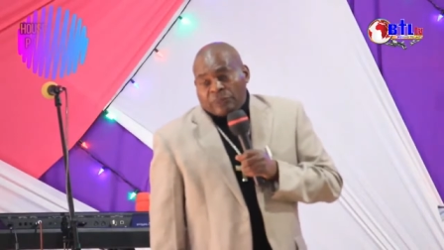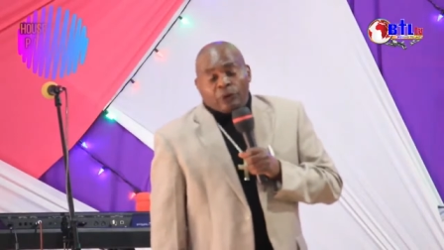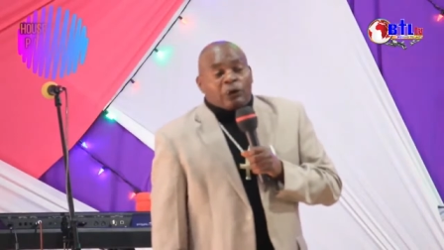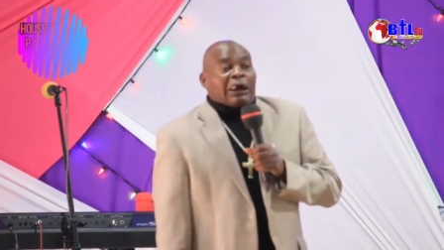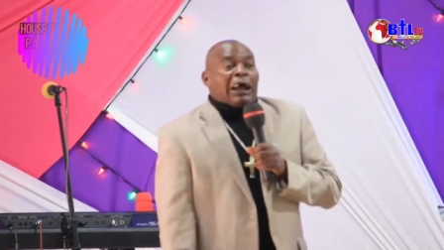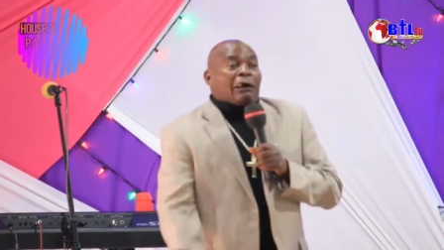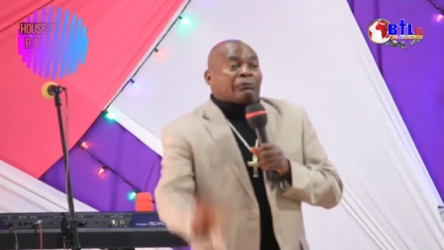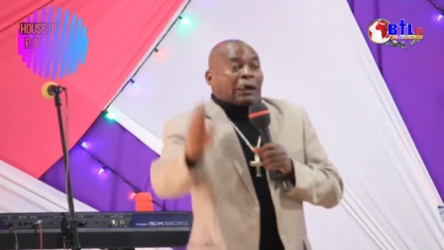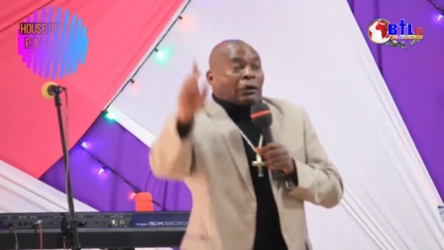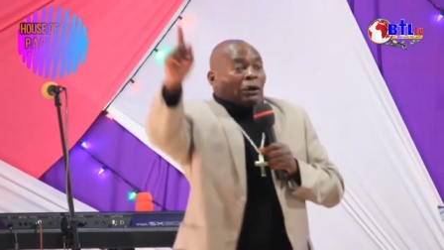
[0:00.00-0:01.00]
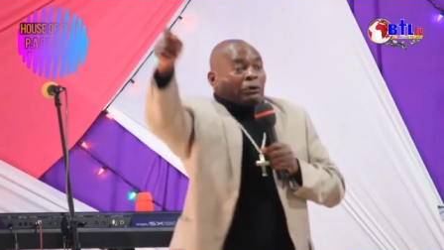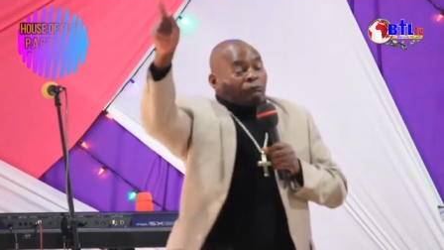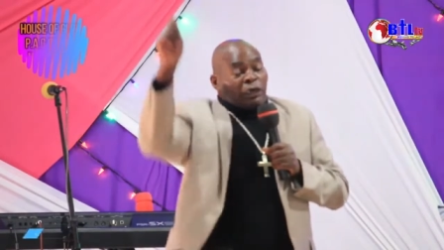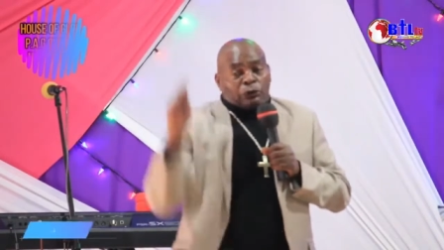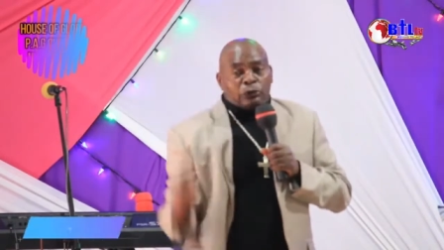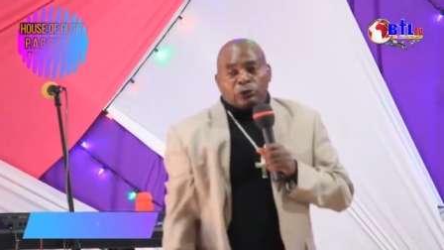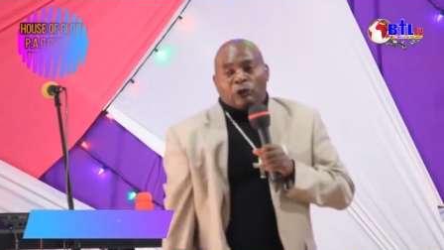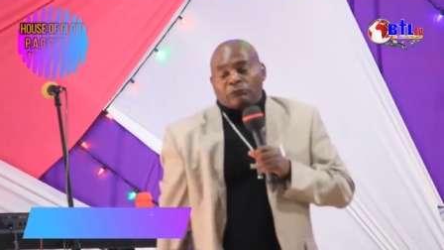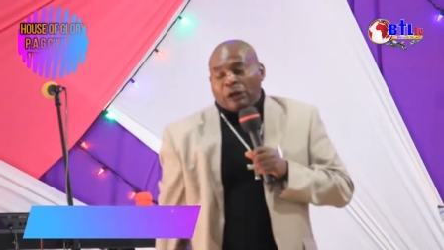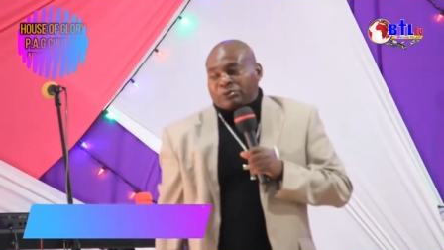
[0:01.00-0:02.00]
They only have the God of
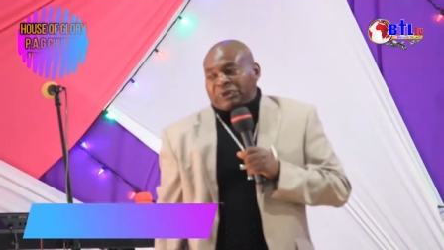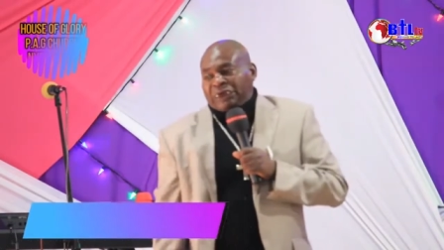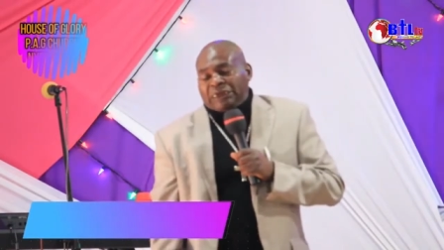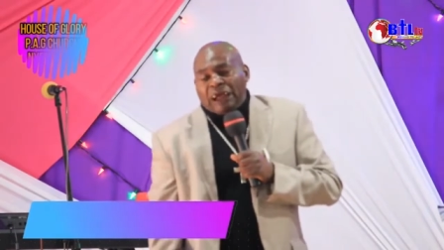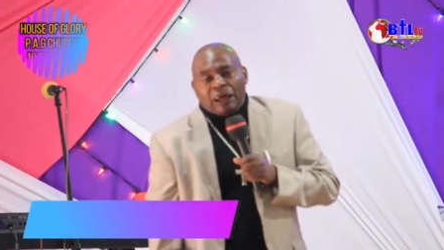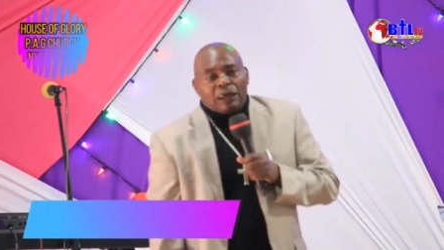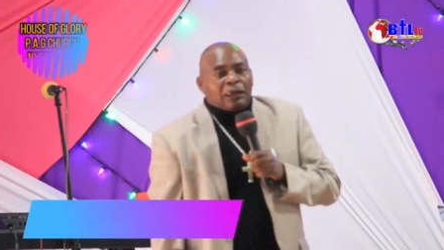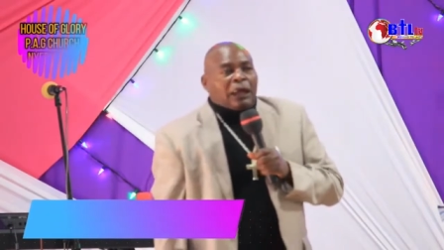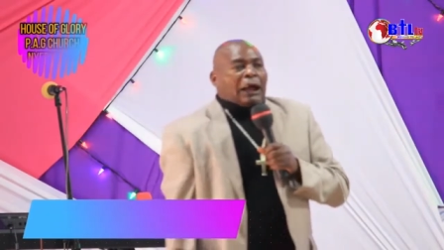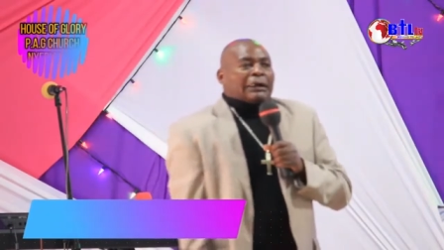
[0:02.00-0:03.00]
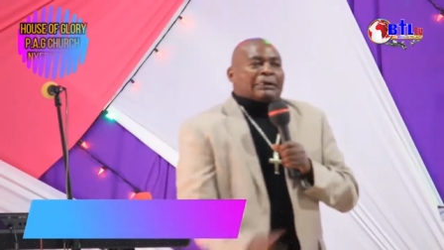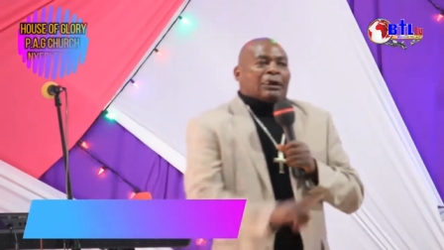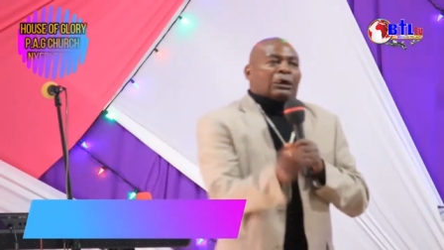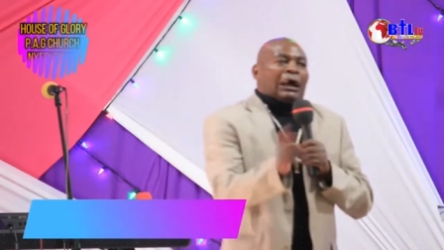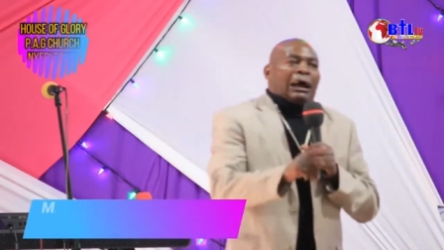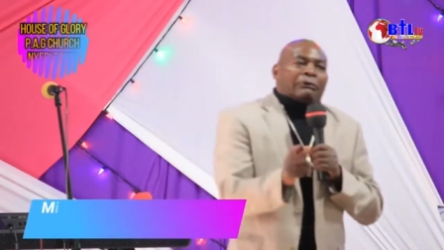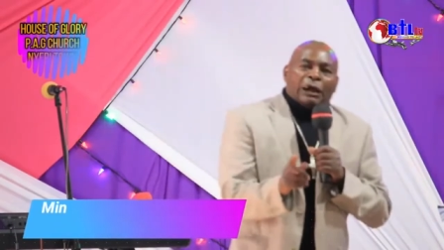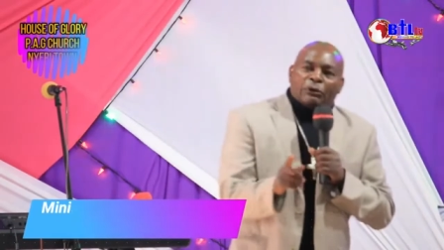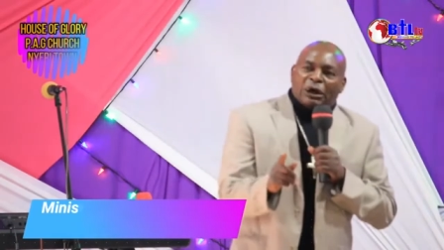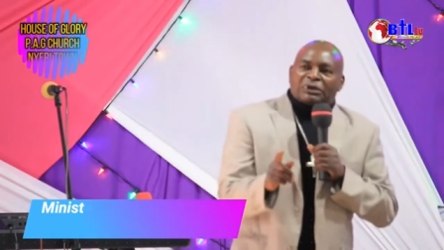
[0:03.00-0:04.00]
Kikuyu of Mount Kenya, and they don't
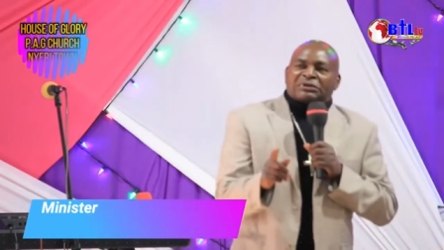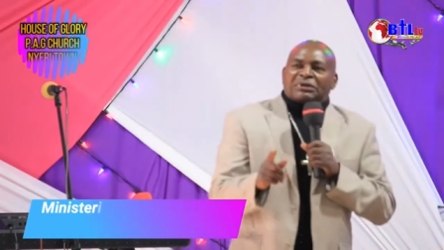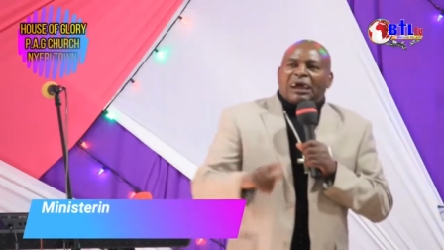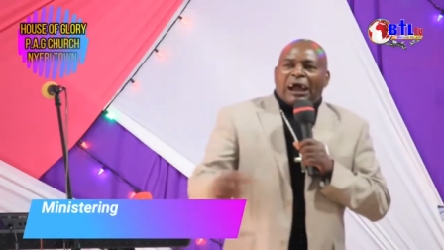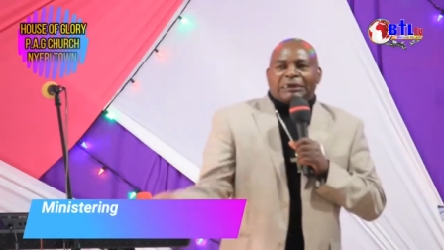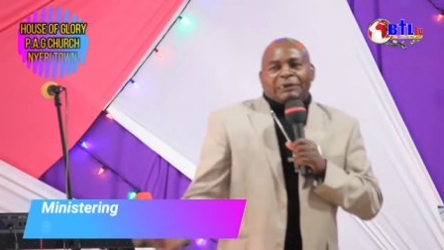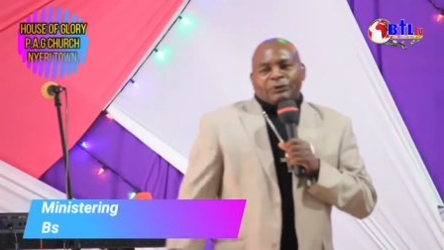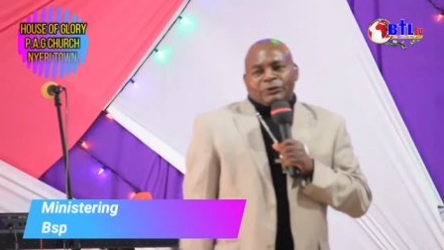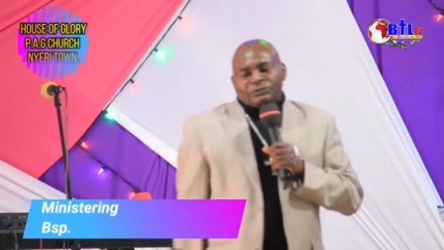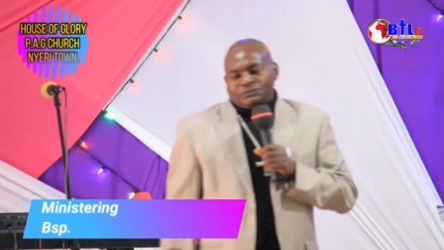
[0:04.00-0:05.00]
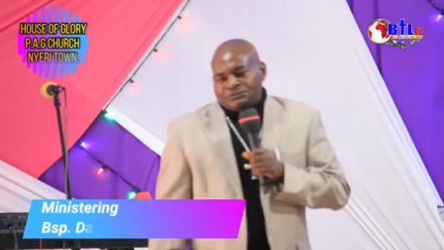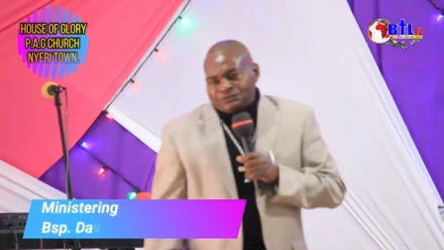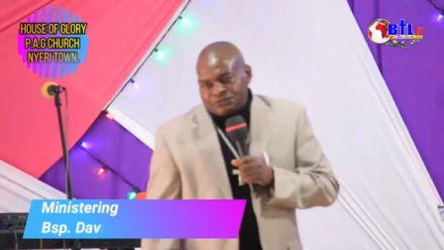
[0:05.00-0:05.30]
have a what? A devil.